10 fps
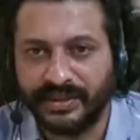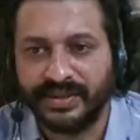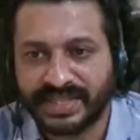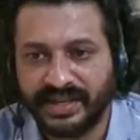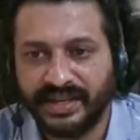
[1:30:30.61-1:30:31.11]
the
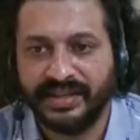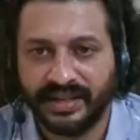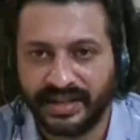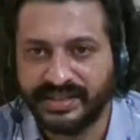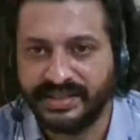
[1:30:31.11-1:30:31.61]
Sahyadri
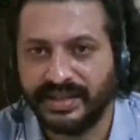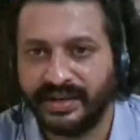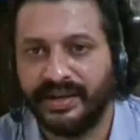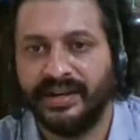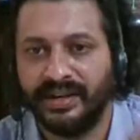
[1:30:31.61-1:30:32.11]
region
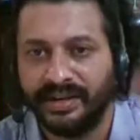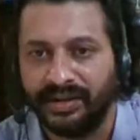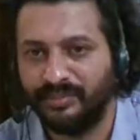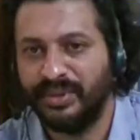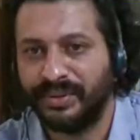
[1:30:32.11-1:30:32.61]
and
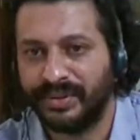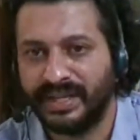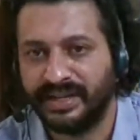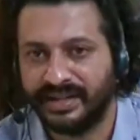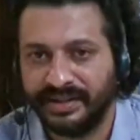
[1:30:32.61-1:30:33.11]
beyond
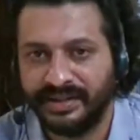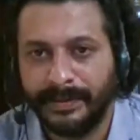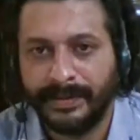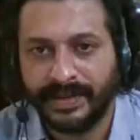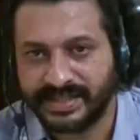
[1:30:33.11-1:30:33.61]
that,
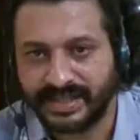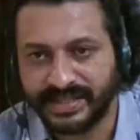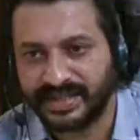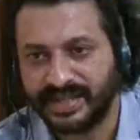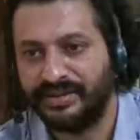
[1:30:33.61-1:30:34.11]
eastern
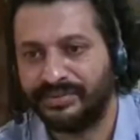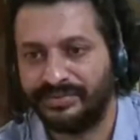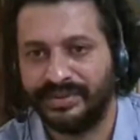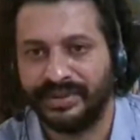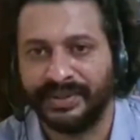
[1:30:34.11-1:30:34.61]
side
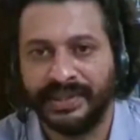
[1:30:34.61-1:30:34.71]
of